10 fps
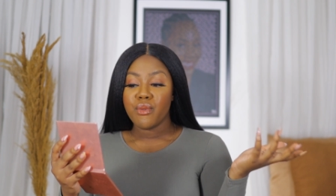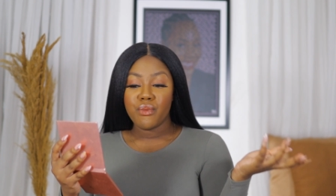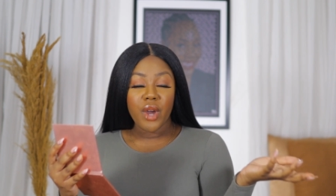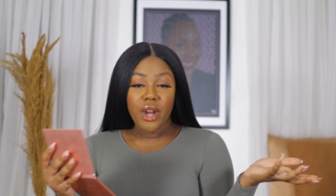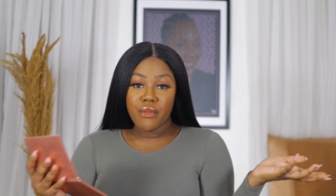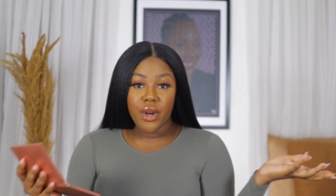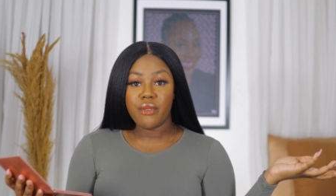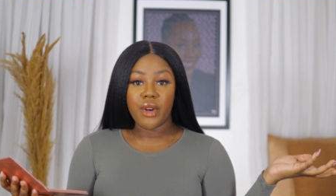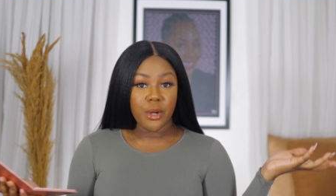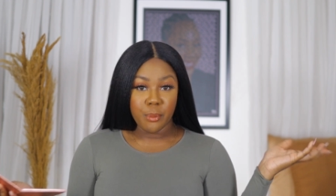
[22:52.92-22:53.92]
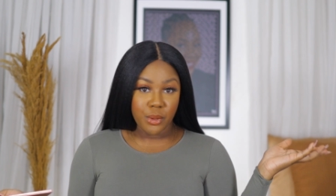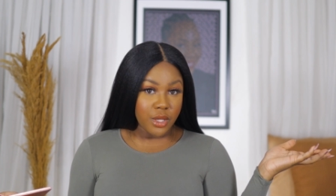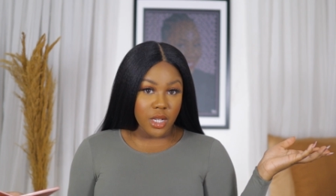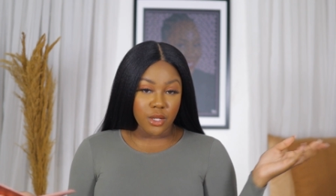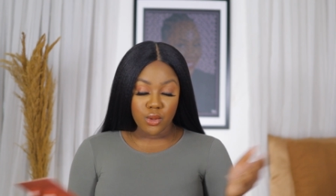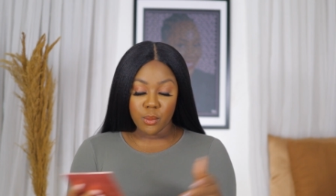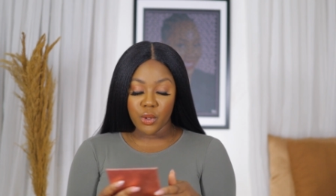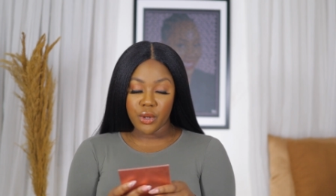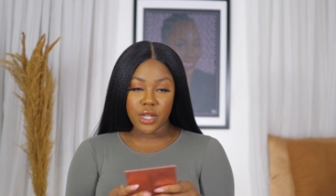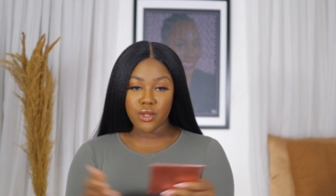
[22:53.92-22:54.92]
very, very, very important, to be
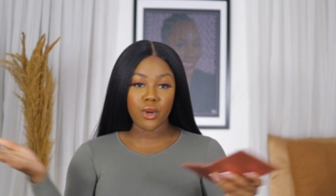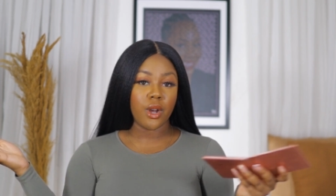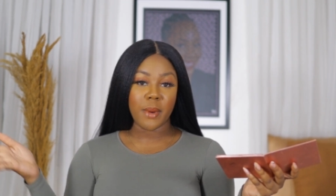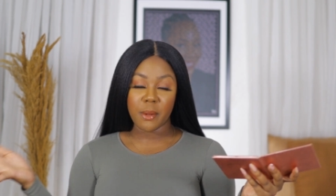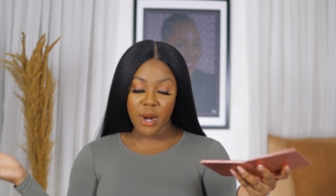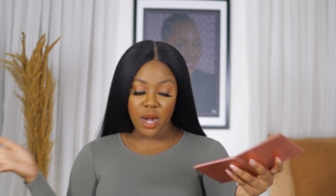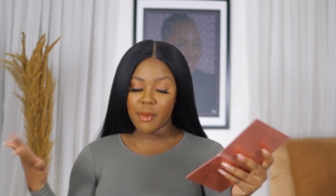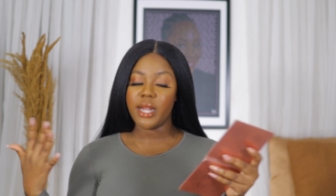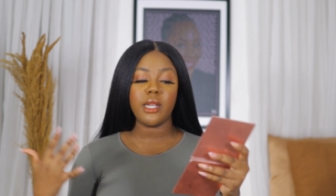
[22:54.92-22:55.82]
honest. Sorry, I'm admiring my